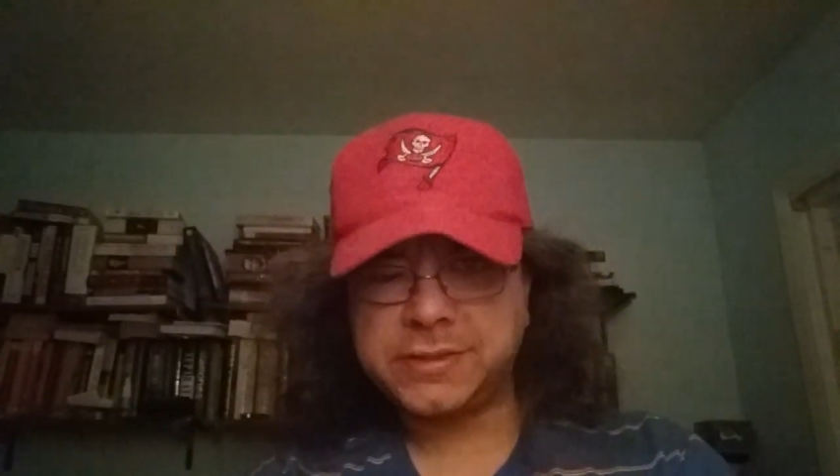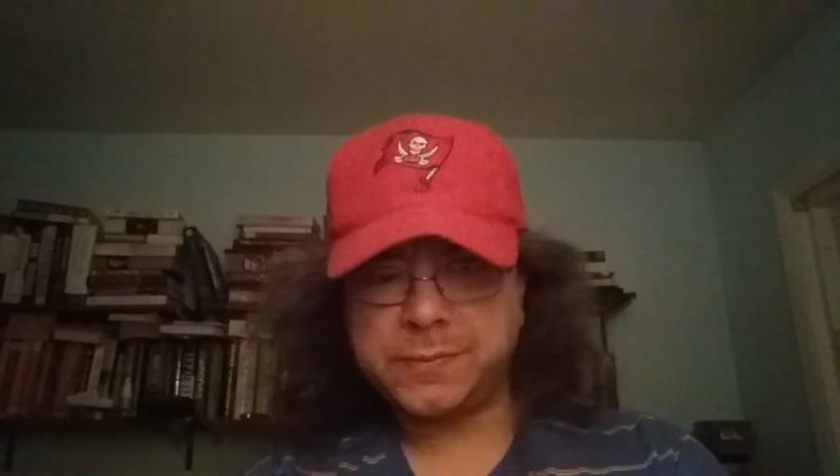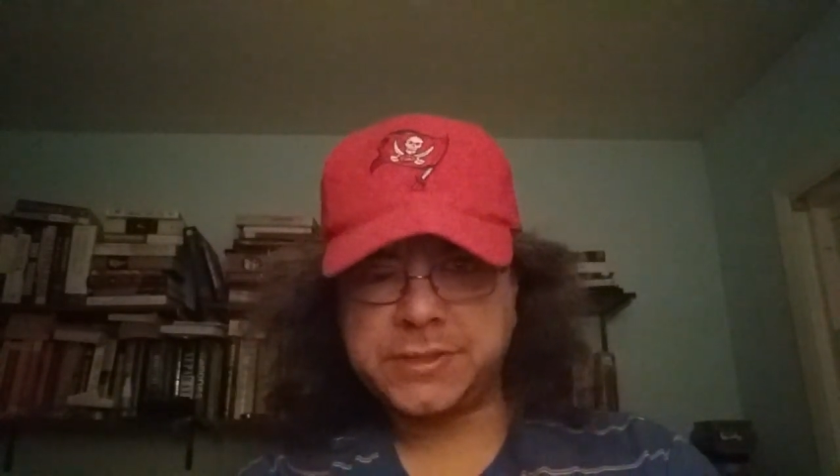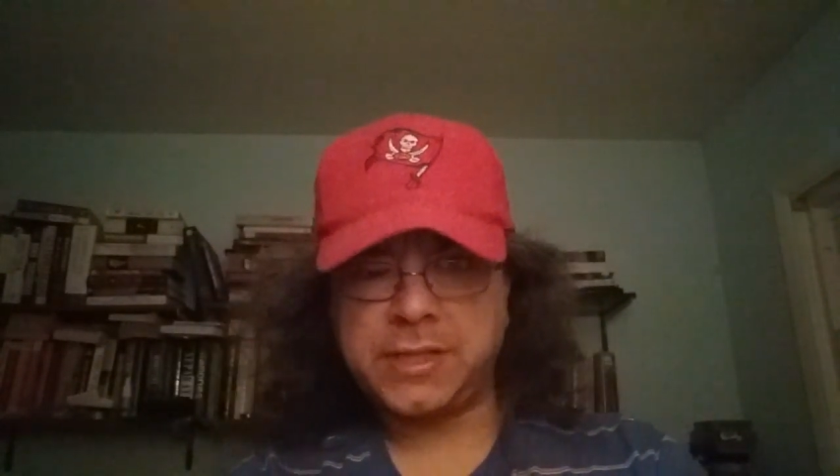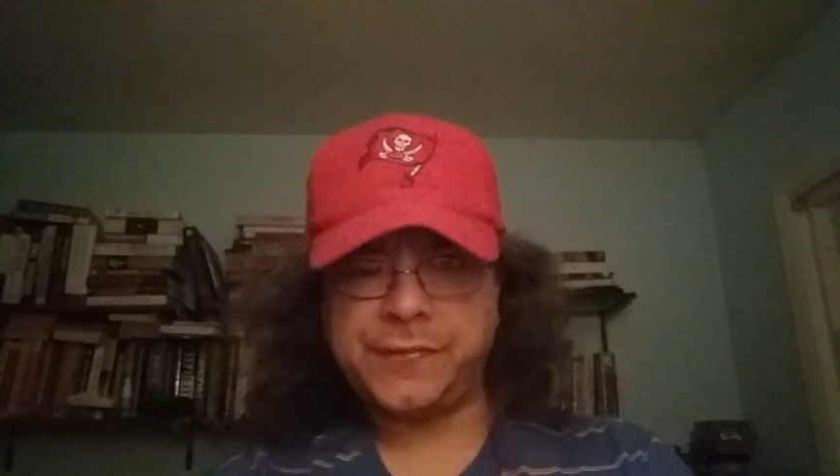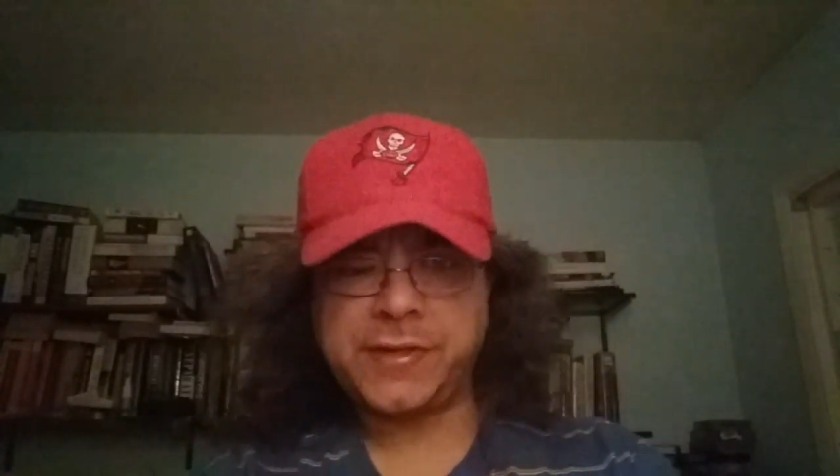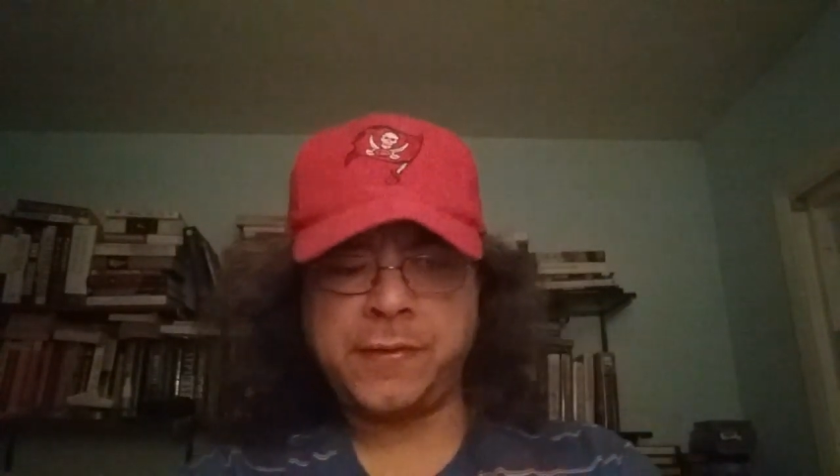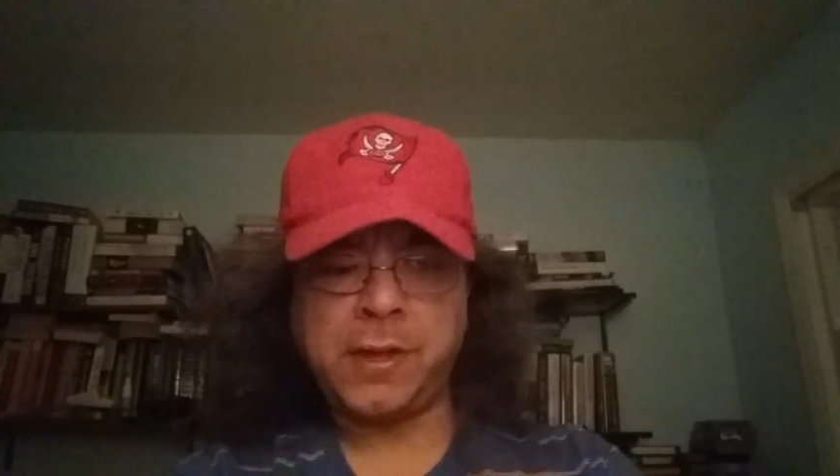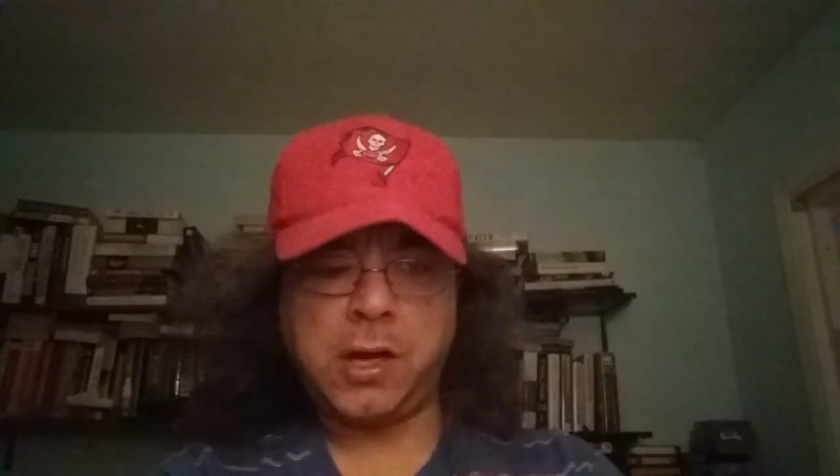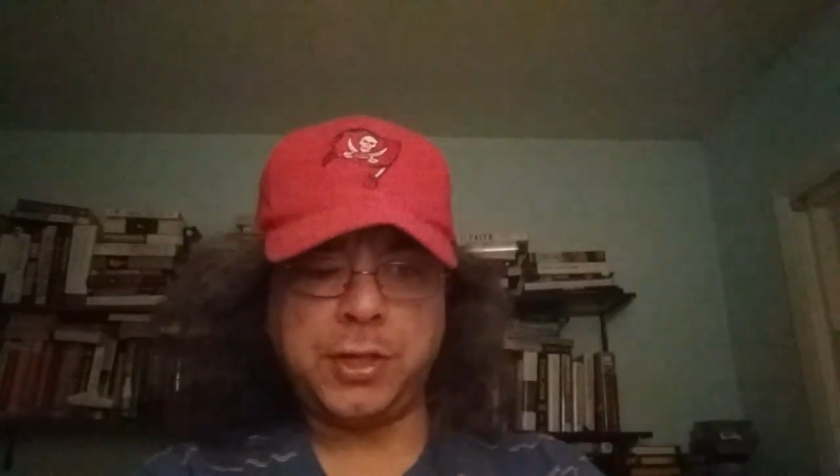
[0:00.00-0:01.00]
themselves
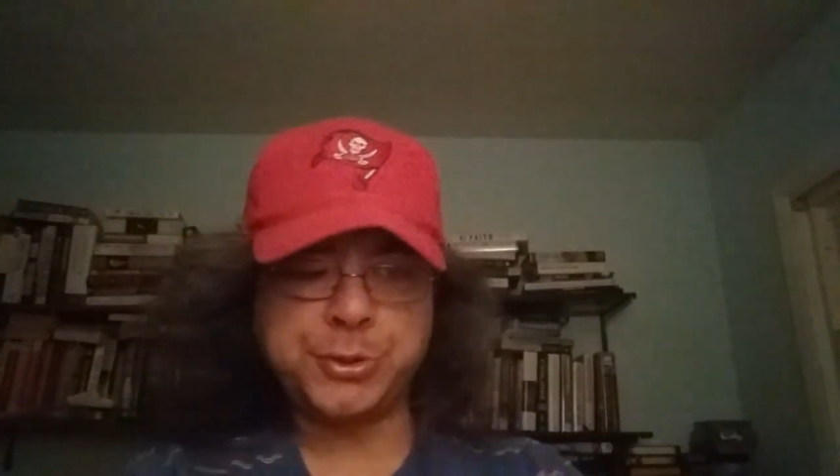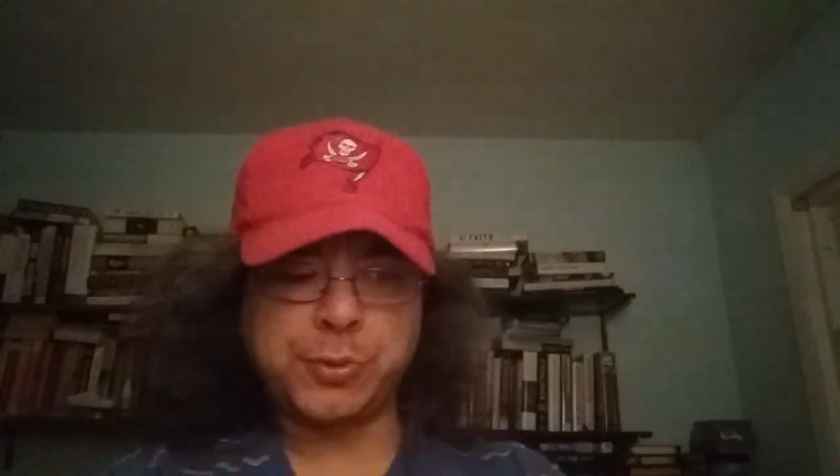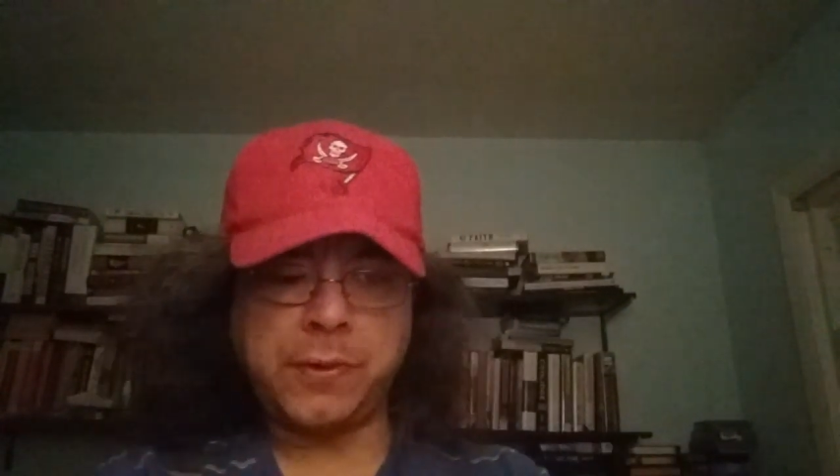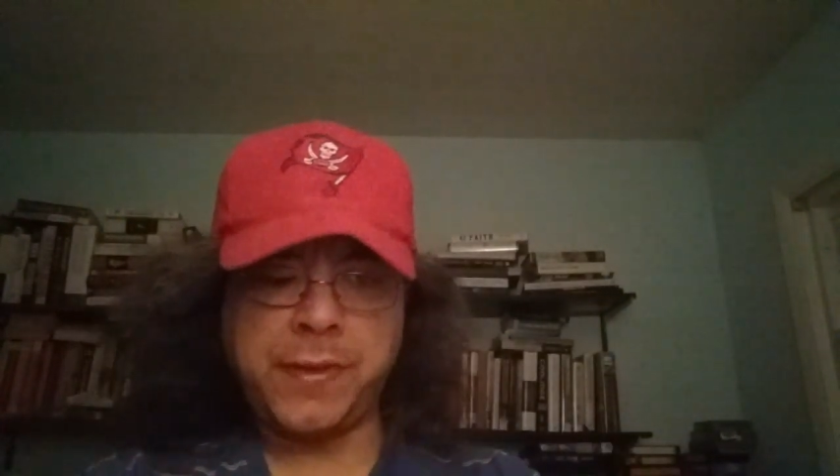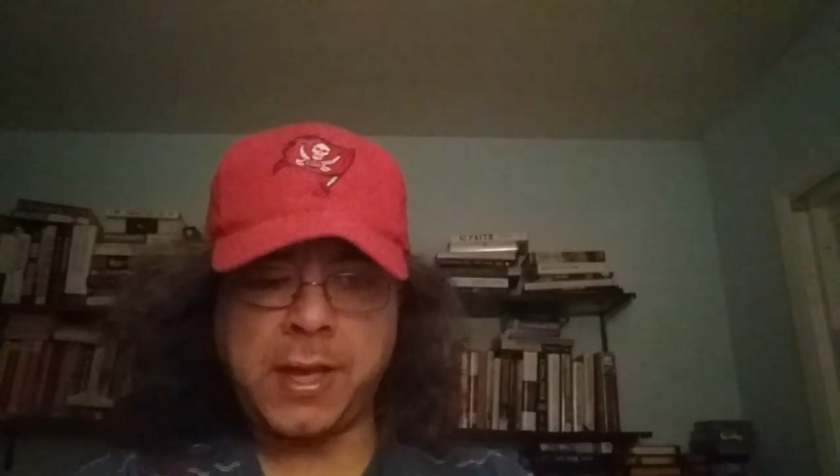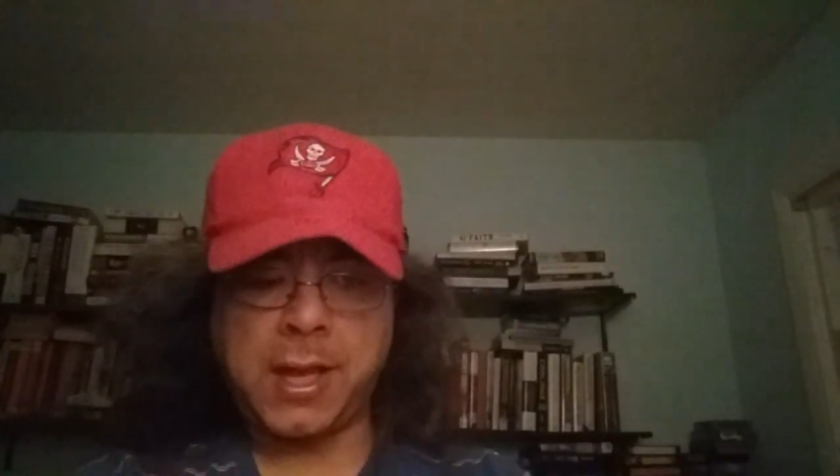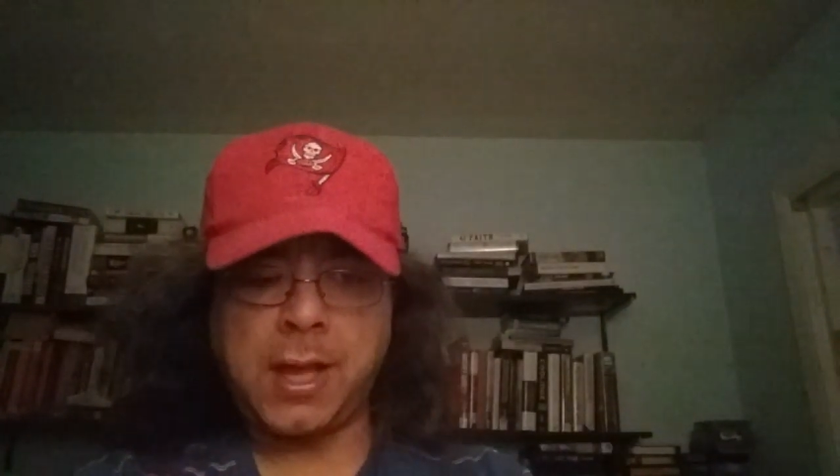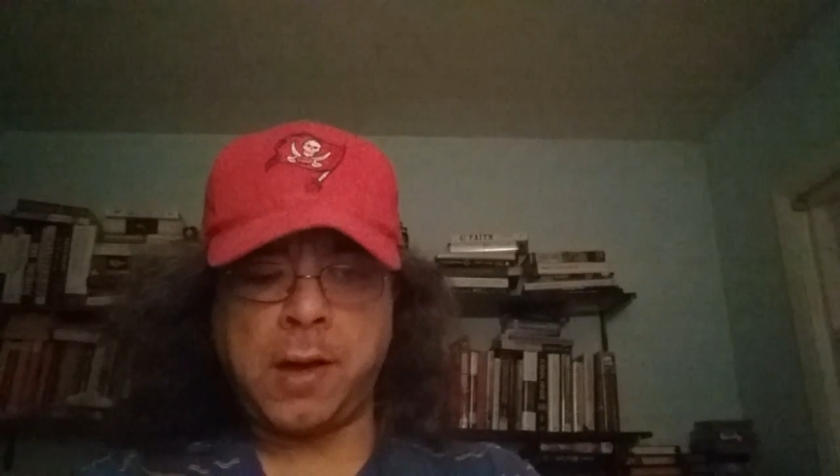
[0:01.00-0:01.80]
on the altar of the